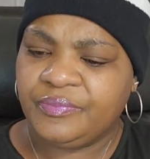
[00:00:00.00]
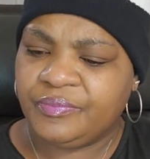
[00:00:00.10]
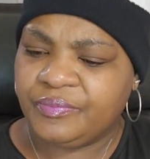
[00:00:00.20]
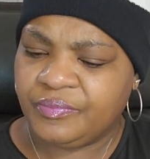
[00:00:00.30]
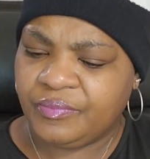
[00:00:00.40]

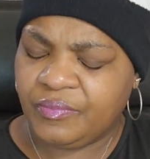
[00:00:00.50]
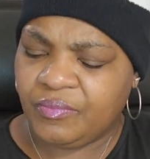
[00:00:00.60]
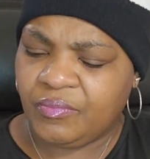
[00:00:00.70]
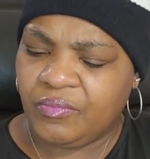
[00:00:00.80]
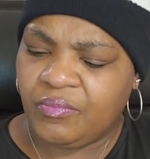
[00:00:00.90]

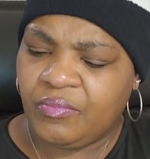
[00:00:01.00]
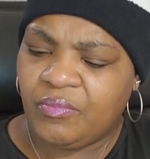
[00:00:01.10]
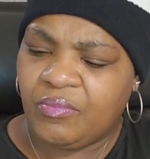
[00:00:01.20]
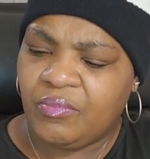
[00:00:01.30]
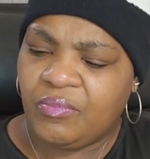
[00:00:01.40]

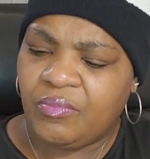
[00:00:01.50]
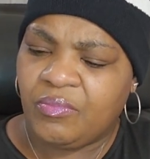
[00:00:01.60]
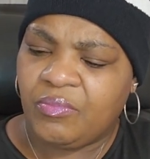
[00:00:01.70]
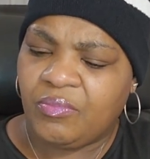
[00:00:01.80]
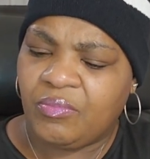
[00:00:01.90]

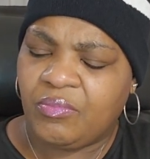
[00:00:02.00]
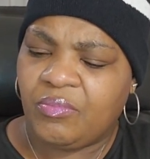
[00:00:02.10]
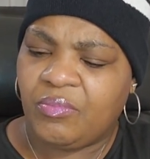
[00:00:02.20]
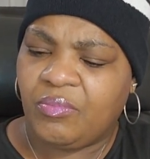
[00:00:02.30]
[no speech]